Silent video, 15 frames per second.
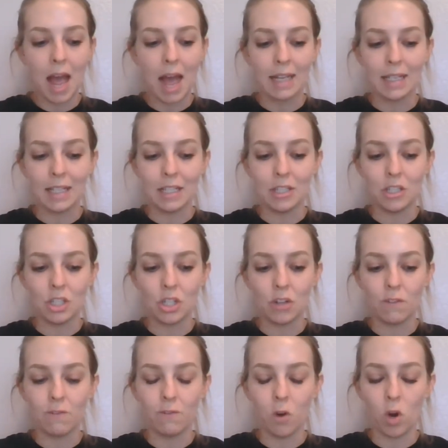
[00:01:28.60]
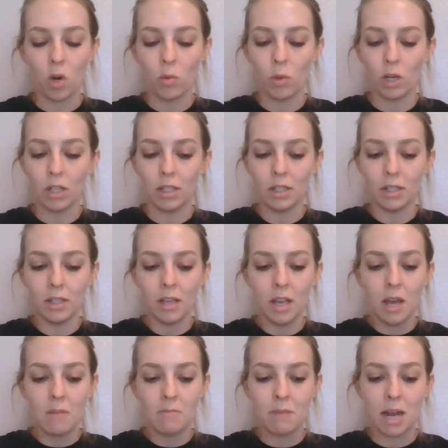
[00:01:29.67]
I inched forward.
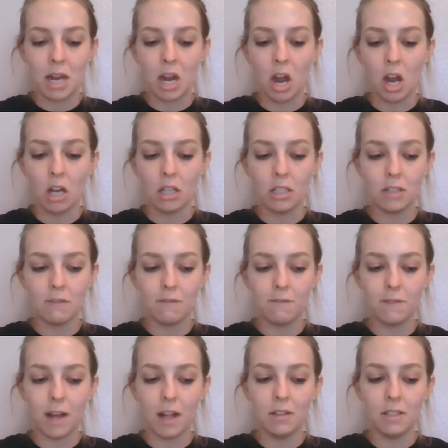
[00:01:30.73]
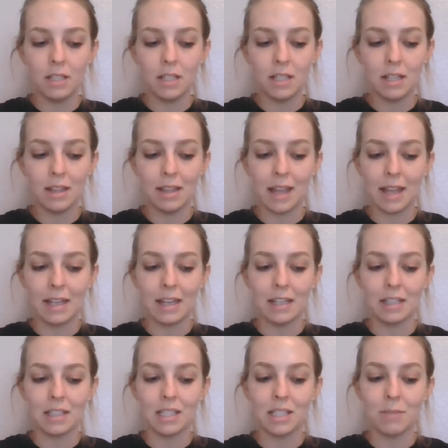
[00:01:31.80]
My heart felt like an
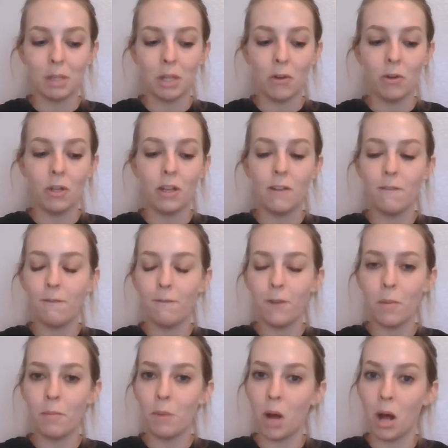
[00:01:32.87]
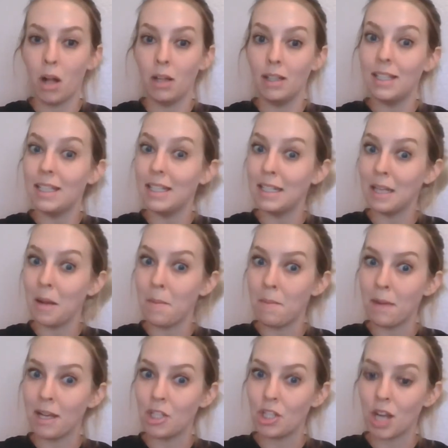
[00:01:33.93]
exploding football in
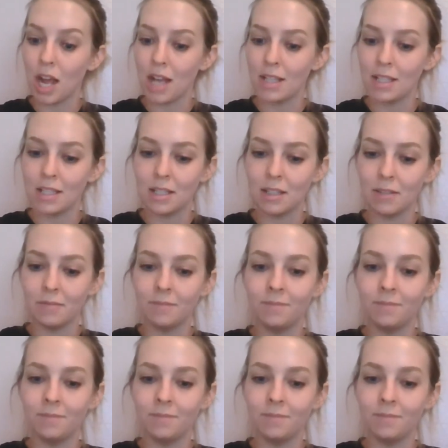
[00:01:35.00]
my chest.